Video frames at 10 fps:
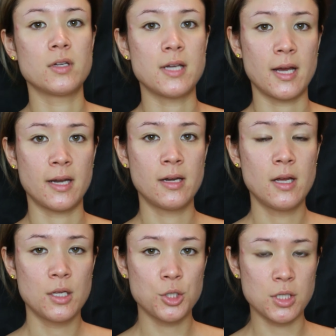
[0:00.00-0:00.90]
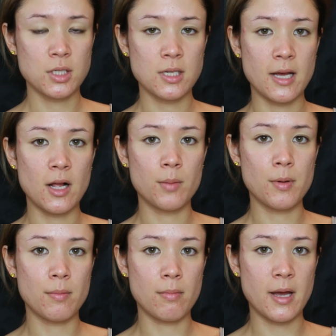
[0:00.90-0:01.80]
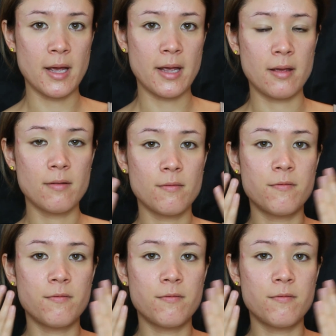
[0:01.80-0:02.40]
tan just to help my